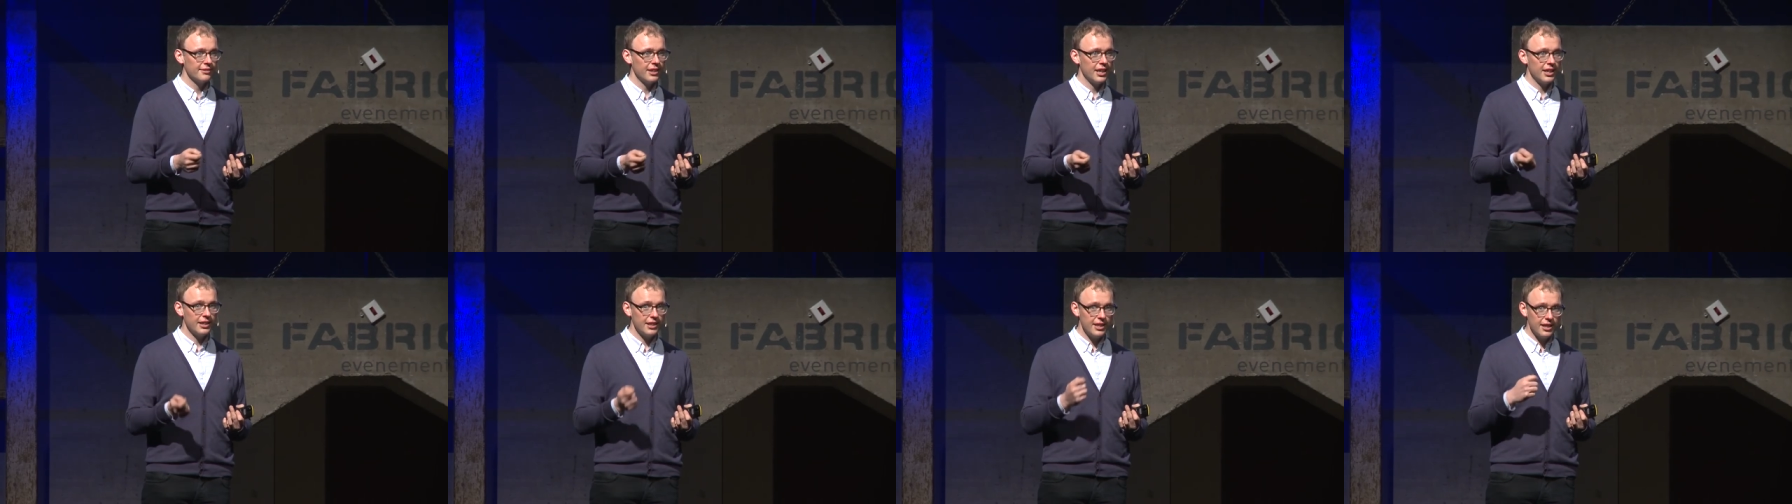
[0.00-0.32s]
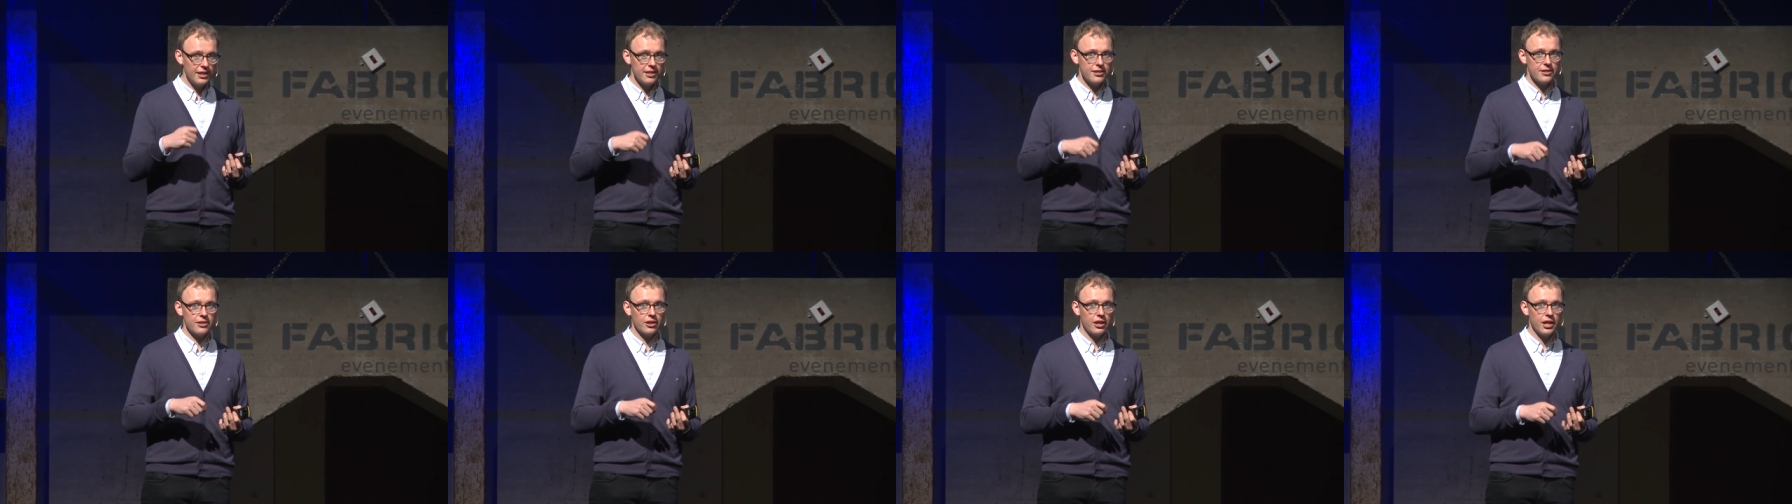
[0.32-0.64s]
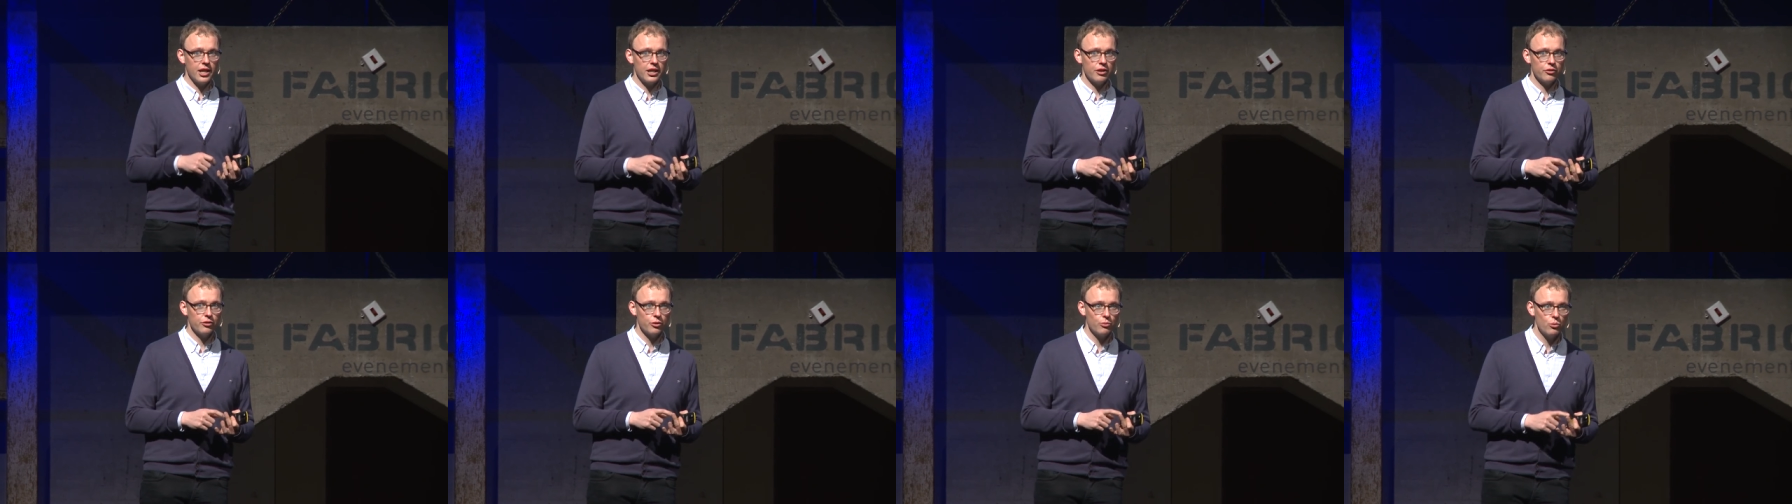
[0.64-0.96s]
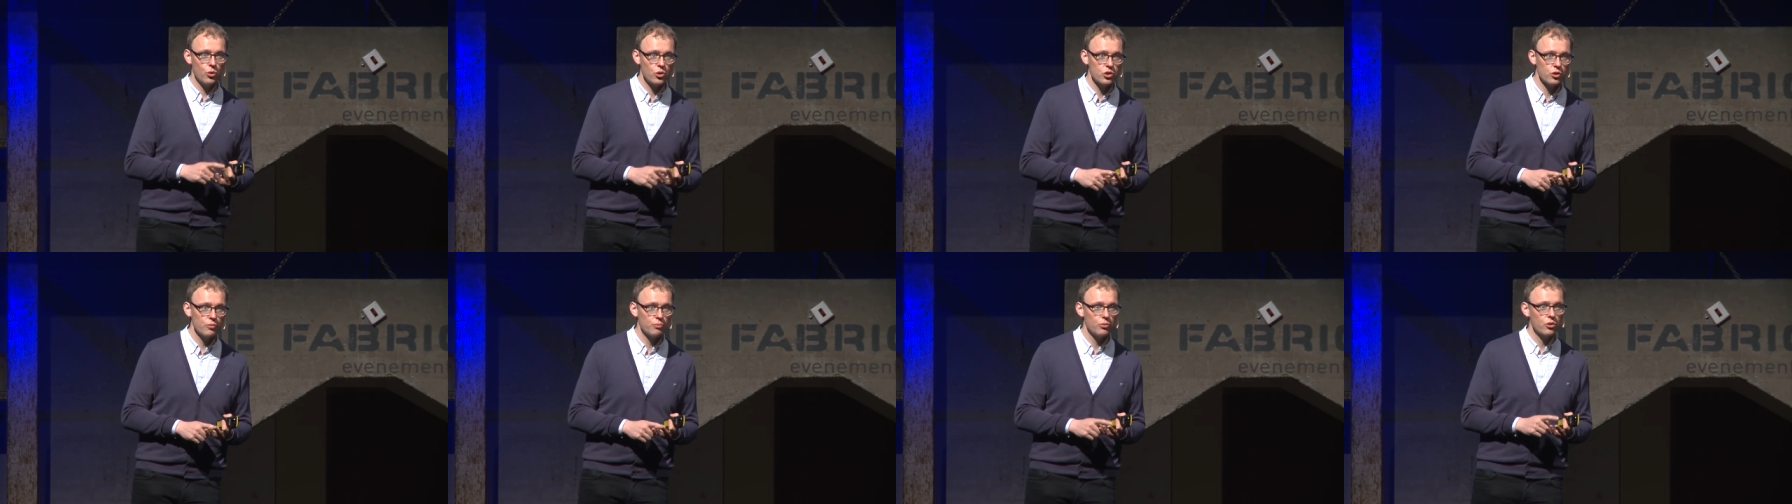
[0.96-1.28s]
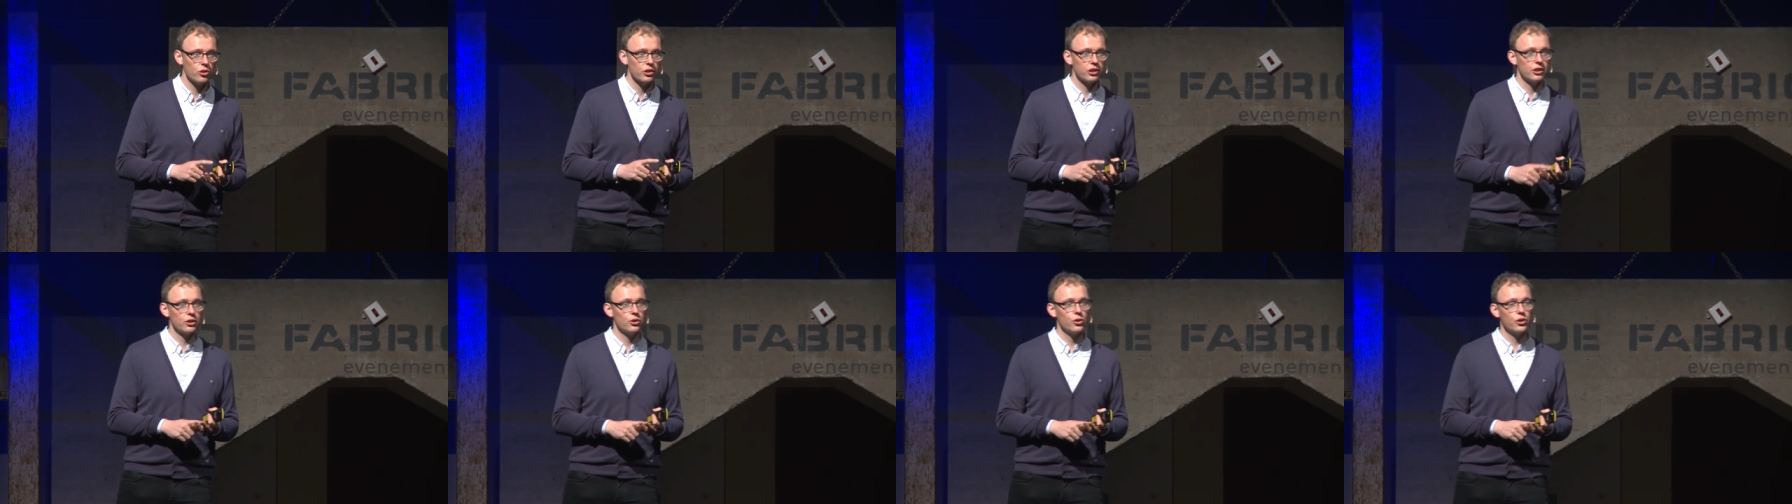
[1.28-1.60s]
And that is the kind of the most
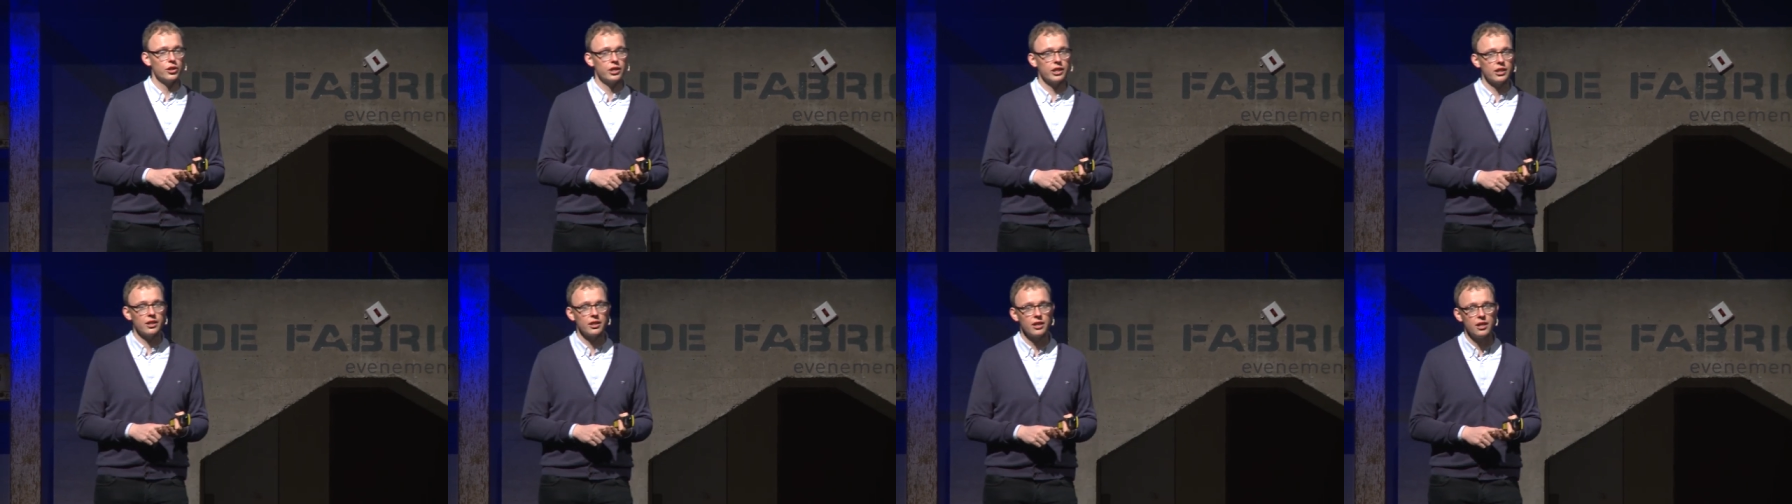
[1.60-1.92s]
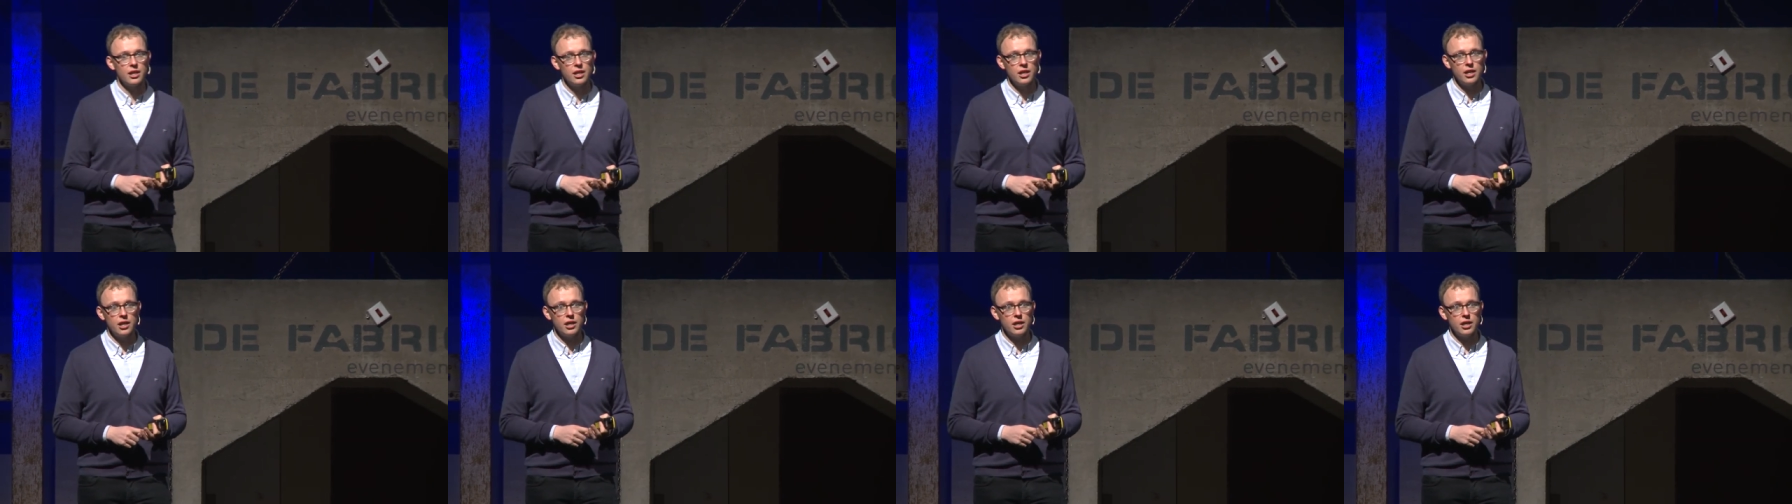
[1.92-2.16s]
important learning.